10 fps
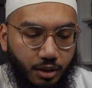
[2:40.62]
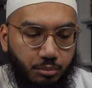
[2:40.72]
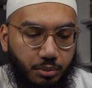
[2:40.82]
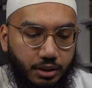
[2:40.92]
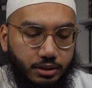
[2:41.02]

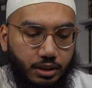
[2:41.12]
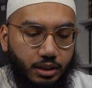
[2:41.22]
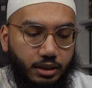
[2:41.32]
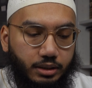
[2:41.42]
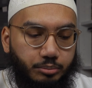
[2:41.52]
but
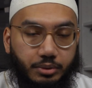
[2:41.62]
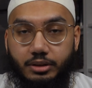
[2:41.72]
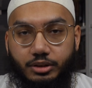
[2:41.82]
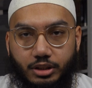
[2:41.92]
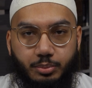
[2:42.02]

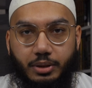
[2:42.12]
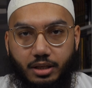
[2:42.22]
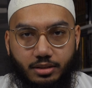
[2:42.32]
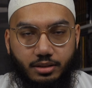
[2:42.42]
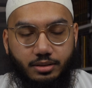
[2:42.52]
just
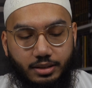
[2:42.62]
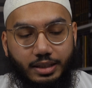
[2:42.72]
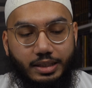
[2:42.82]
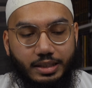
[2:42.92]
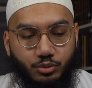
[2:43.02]
because it
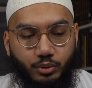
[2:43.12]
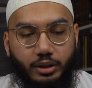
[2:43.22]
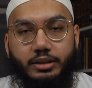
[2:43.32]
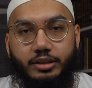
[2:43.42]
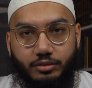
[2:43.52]
is
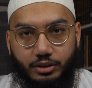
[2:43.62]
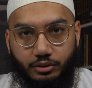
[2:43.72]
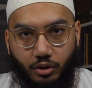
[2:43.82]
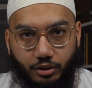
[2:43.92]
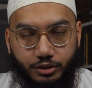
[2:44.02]
relatively
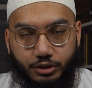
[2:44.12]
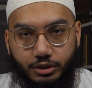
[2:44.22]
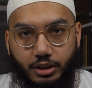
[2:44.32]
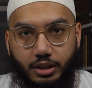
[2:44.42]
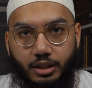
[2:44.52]
large.
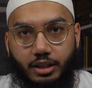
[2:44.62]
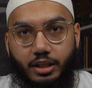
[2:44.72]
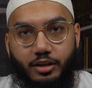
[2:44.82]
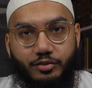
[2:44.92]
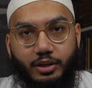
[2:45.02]

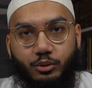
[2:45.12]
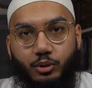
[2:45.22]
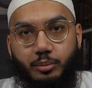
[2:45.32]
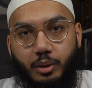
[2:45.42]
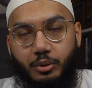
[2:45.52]
If
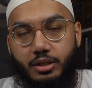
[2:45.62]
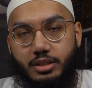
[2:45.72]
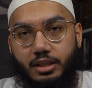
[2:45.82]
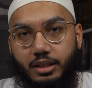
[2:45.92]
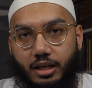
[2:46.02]
anyone
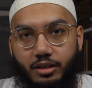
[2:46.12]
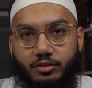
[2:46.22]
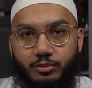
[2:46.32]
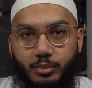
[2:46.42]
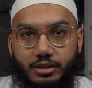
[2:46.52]
memorized any kind
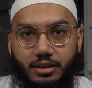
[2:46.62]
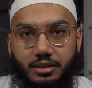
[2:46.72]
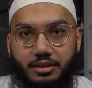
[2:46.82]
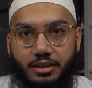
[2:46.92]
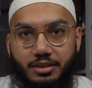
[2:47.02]
of
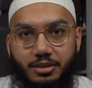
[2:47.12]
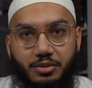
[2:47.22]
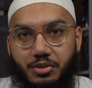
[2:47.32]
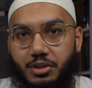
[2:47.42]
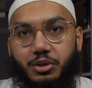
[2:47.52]
matan in
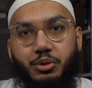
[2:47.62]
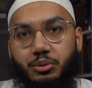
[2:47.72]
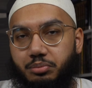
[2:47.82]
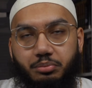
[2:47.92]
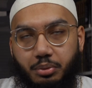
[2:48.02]

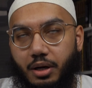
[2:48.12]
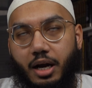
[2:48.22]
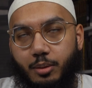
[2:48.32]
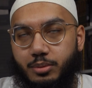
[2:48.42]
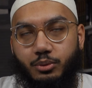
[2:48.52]
Tafsir,
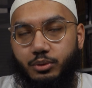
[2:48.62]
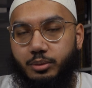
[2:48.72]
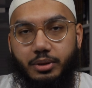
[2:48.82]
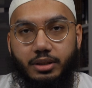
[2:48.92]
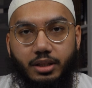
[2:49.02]
perhaps it
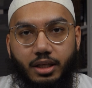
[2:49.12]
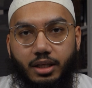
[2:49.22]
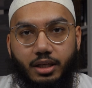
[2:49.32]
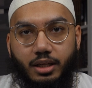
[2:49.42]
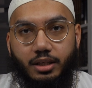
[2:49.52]
would be
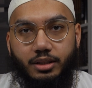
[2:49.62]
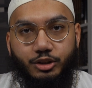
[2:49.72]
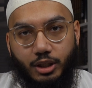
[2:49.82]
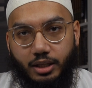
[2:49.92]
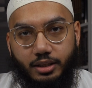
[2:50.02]

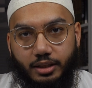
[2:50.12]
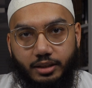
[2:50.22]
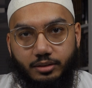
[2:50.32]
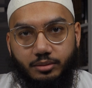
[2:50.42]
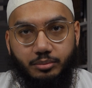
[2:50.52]

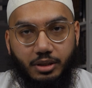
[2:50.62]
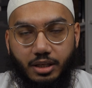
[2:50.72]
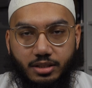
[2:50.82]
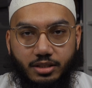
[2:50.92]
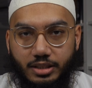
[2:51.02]
Jalalain,
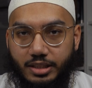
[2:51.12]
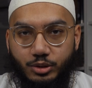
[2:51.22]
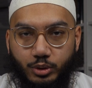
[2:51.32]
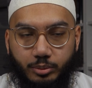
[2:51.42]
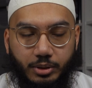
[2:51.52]
because it's
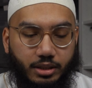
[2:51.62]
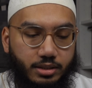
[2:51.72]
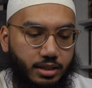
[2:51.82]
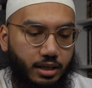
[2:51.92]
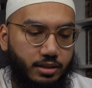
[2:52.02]
extremely
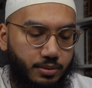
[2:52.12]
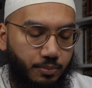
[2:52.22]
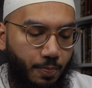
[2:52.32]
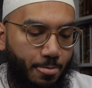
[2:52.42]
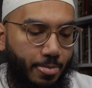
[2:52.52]
concise.
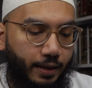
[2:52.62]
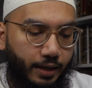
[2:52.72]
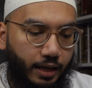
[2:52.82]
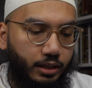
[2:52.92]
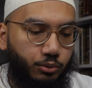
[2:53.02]

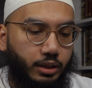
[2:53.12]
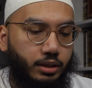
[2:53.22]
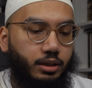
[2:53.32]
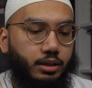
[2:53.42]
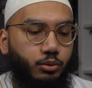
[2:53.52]

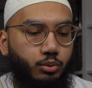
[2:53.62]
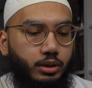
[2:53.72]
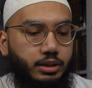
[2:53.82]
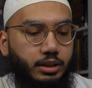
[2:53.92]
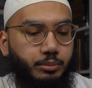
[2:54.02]
Anyway,
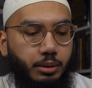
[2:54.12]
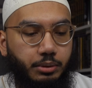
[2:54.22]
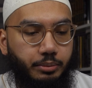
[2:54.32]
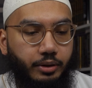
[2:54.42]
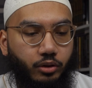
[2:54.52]
what Imam
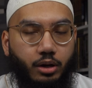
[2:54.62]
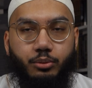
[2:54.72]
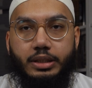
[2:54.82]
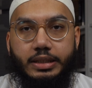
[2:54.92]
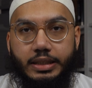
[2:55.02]

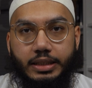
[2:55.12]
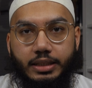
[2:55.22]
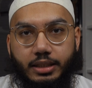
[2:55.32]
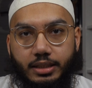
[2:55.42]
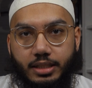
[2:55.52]
al-Baydawi
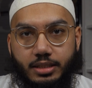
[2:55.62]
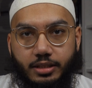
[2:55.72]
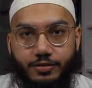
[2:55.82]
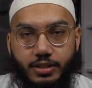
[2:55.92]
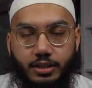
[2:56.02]
did in his
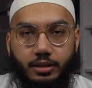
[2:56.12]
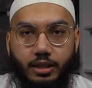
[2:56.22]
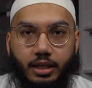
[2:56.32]
Tafsir